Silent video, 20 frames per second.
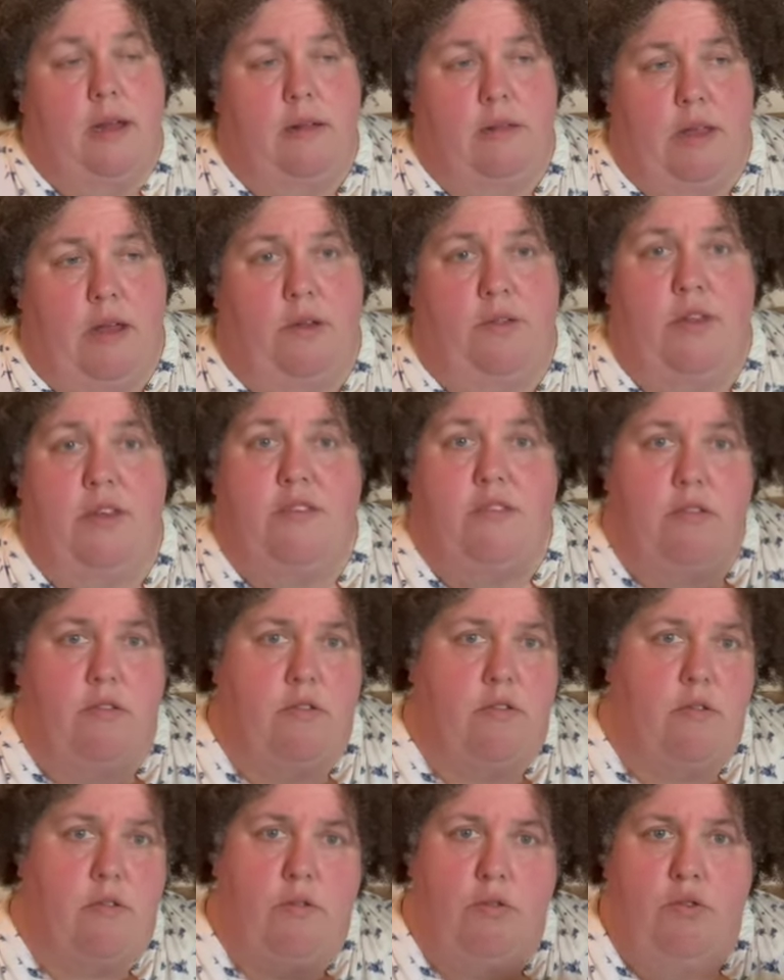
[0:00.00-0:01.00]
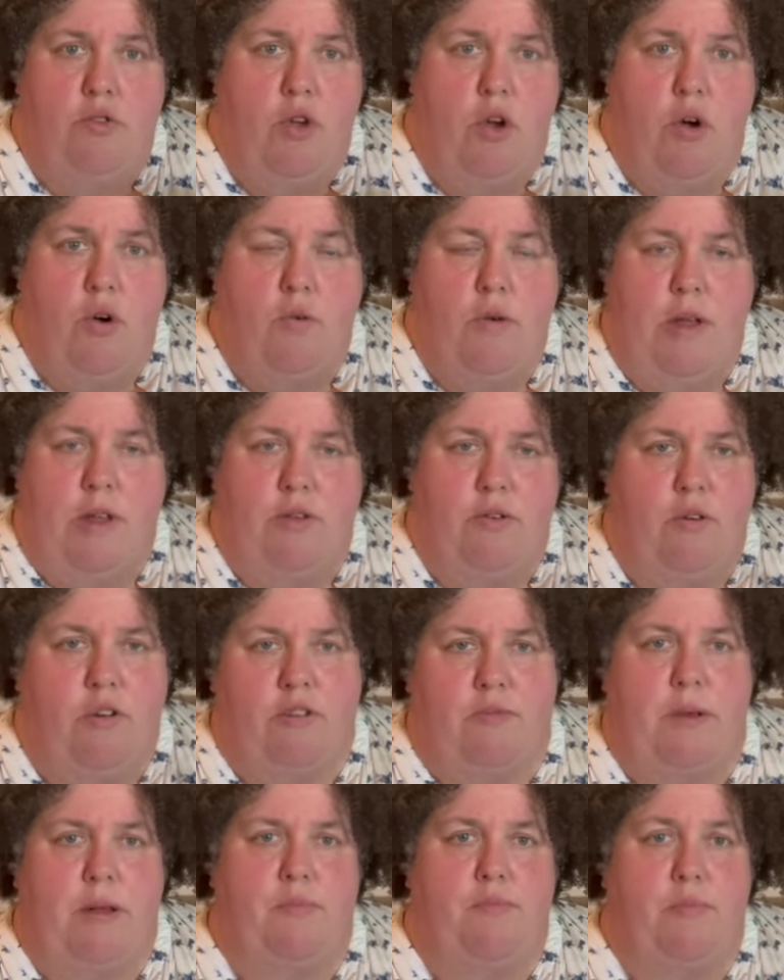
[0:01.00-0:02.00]
now this is no
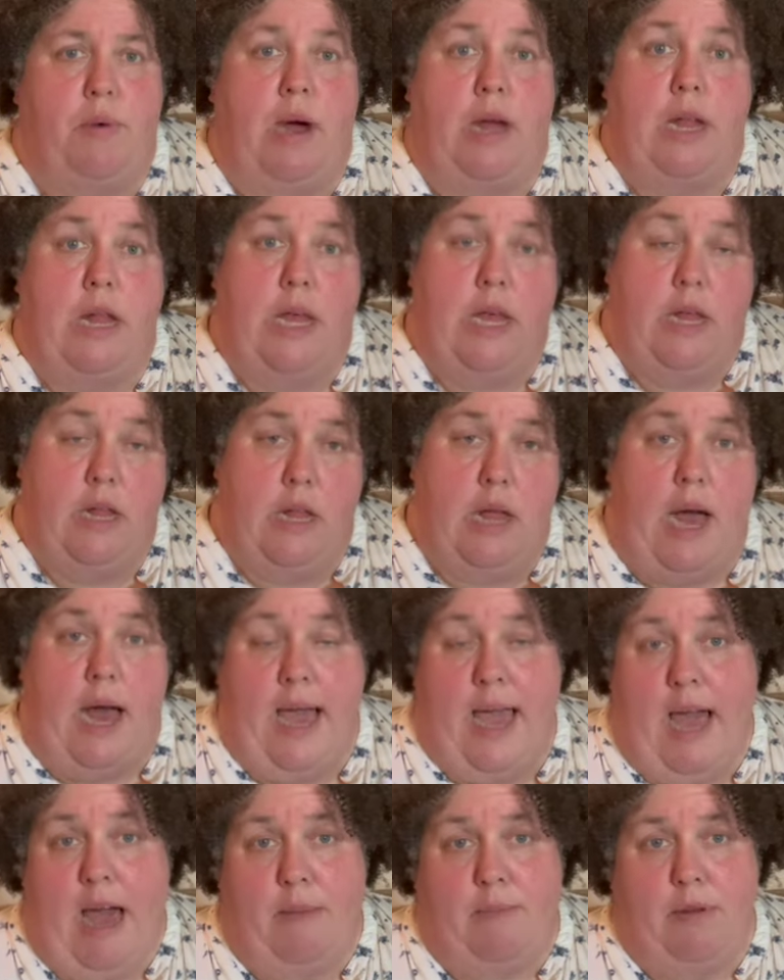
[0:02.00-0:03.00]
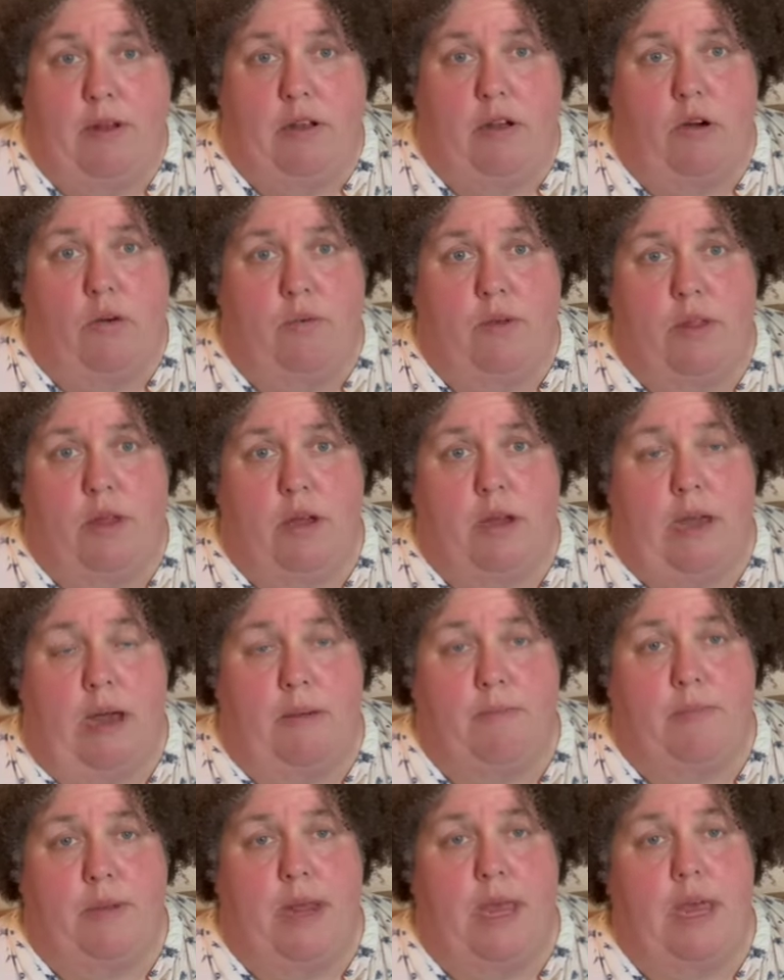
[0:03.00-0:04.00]
endorsement, but I happen to go with a
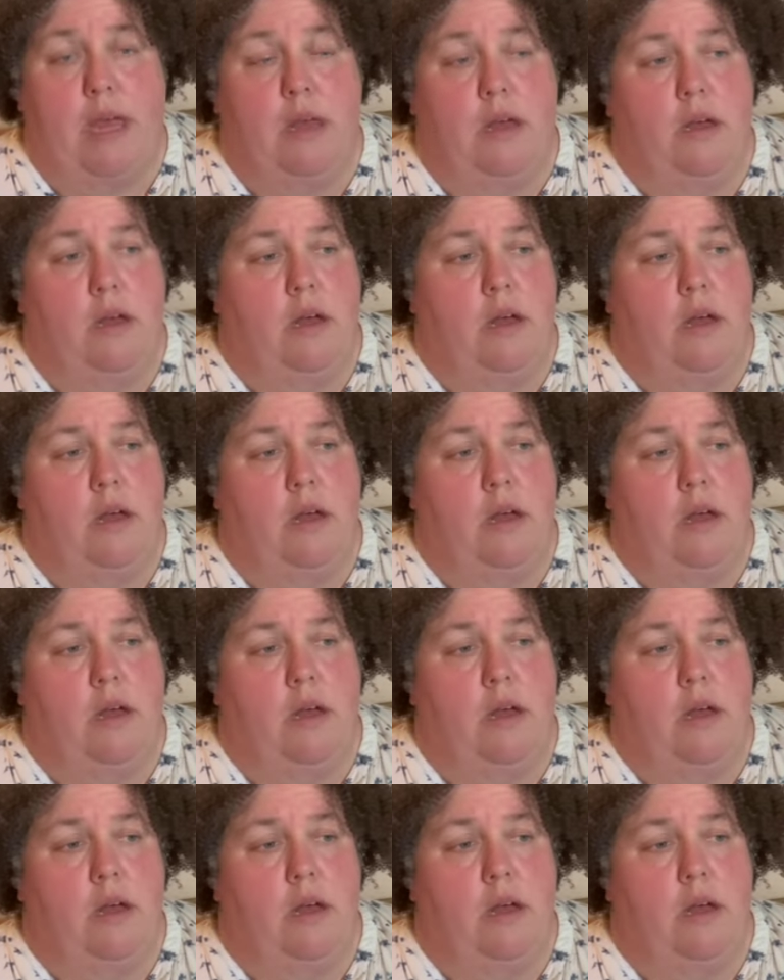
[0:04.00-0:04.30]
company